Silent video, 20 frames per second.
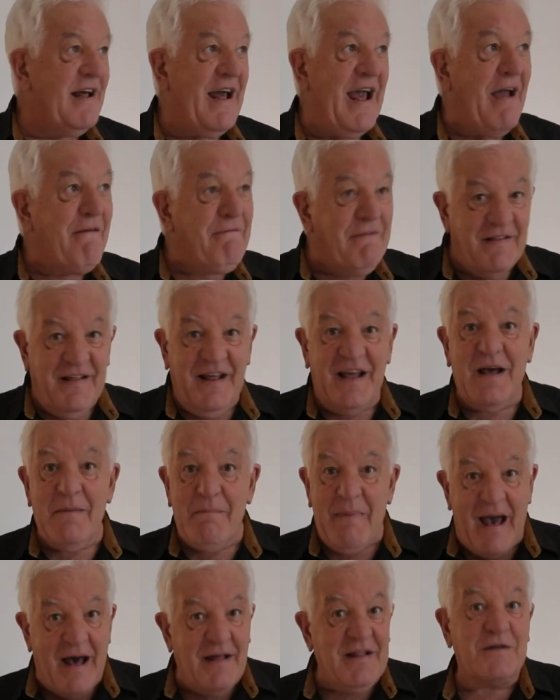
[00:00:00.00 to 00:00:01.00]
Everything
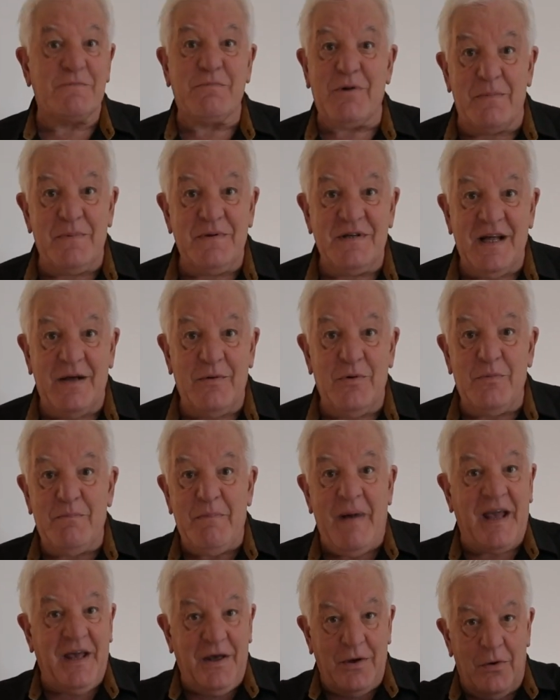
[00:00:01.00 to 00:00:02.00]
about this property will
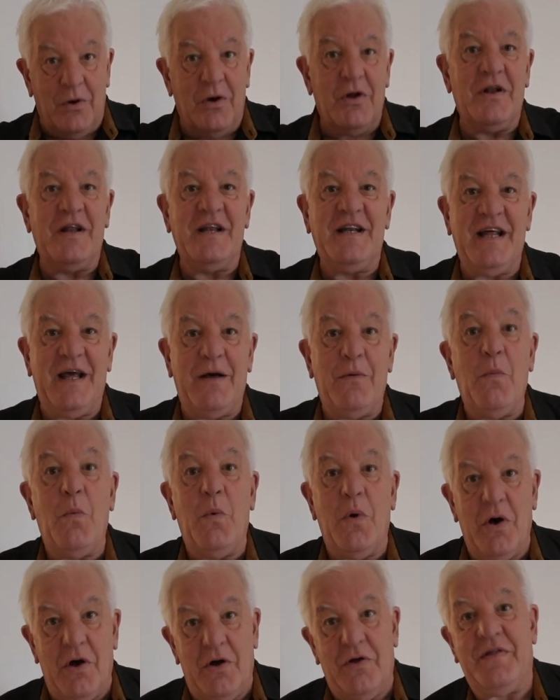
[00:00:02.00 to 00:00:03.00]
make your holiday
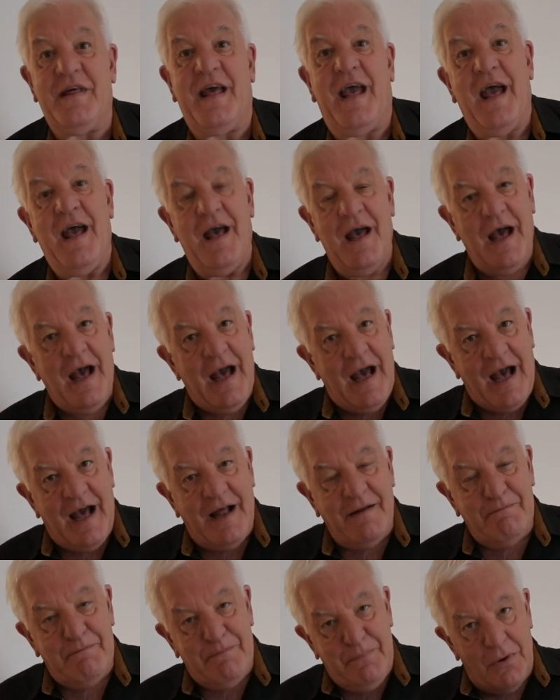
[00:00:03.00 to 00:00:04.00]
worth it.
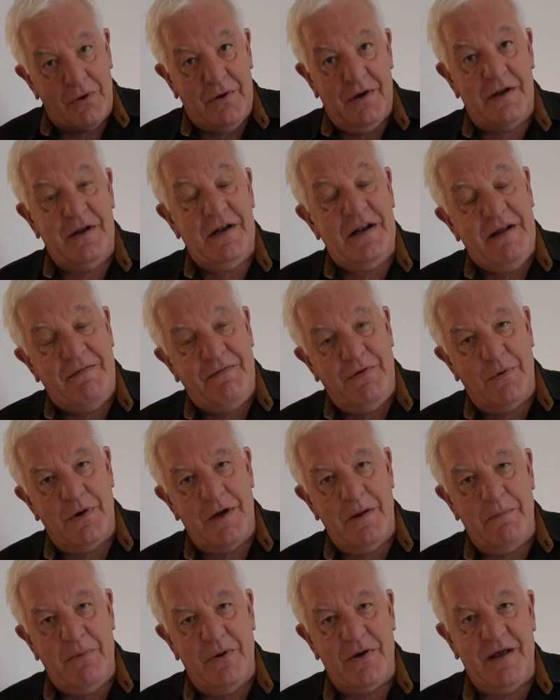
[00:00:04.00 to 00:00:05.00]
And book, if you
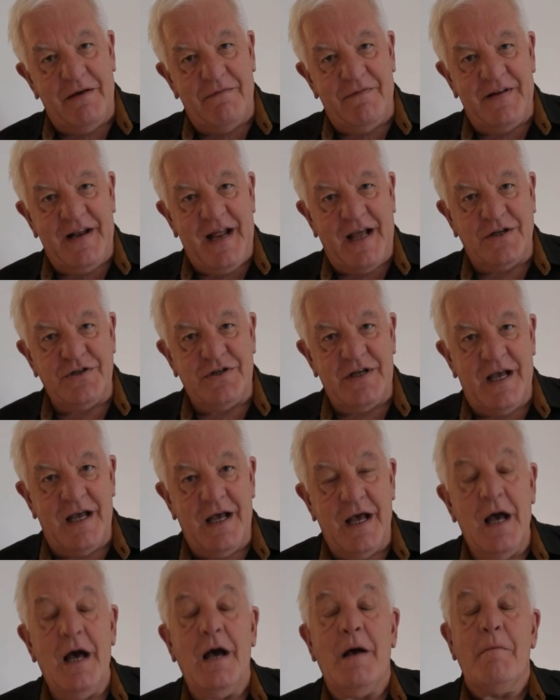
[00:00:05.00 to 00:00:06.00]
want to book it for next
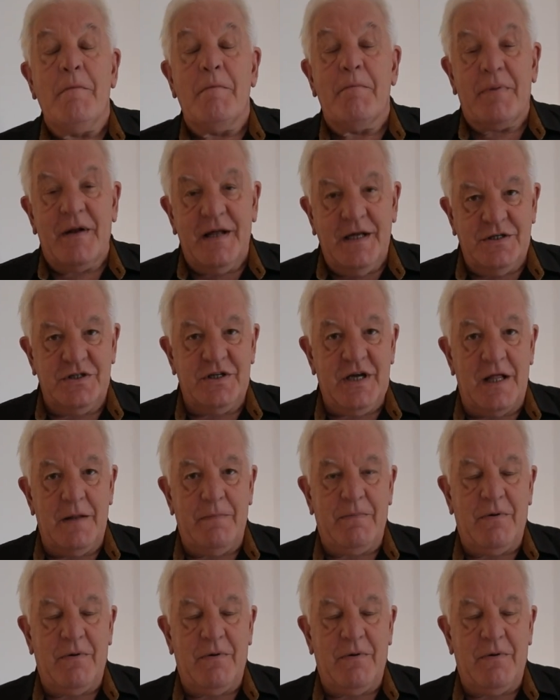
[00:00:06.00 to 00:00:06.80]
year, please check the